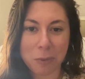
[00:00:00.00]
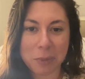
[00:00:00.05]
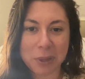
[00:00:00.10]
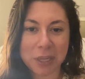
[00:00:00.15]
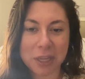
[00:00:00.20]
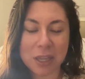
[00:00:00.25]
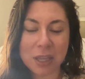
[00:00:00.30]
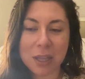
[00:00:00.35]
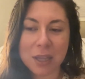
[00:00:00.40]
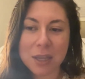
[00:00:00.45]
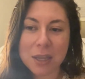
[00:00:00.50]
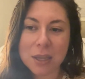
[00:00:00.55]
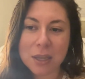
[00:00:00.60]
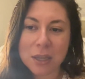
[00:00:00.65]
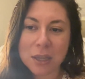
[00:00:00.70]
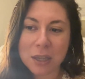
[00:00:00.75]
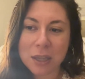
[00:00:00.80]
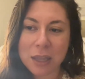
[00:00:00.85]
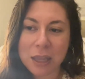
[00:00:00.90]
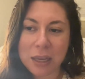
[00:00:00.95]
But
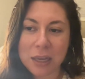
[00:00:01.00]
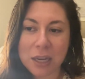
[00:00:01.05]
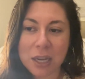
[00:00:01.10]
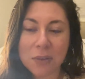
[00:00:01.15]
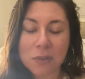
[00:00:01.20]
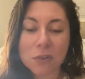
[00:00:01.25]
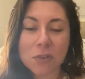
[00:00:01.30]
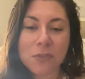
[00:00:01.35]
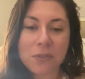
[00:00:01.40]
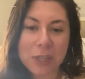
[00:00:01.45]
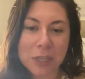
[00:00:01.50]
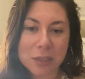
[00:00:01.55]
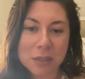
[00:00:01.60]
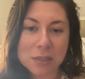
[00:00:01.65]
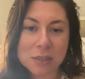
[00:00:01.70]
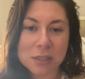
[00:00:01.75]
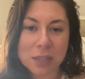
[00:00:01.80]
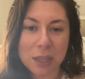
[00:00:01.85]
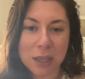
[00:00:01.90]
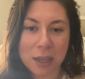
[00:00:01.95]
it never
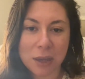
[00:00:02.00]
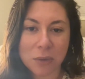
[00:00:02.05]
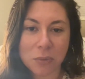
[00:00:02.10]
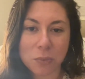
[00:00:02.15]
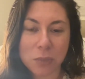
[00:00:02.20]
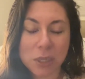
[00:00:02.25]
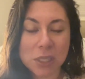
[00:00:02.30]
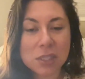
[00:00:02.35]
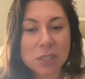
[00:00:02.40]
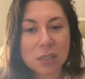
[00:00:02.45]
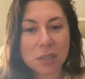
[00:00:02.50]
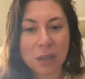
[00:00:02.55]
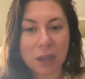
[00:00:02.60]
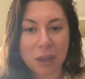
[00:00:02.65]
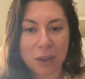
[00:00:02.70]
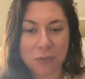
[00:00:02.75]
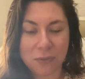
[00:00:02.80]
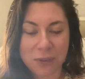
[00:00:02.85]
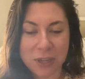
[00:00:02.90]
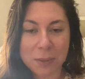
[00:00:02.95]
fails that we still
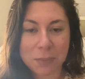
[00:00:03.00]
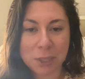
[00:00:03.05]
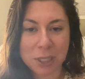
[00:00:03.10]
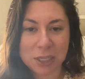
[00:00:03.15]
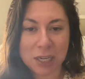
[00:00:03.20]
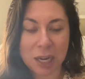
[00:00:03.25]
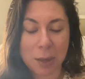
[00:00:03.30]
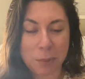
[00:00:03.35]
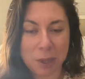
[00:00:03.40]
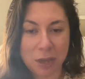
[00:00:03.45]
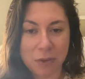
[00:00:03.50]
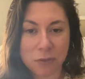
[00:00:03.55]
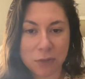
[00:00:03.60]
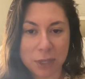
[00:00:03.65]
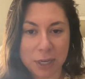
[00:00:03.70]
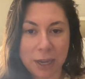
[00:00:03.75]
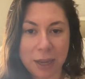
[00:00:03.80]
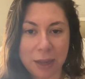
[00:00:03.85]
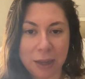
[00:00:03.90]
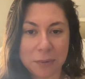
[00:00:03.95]
have family time every
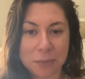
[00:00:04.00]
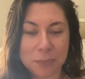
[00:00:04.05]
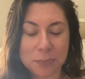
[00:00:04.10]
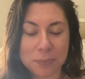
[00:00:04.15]
day.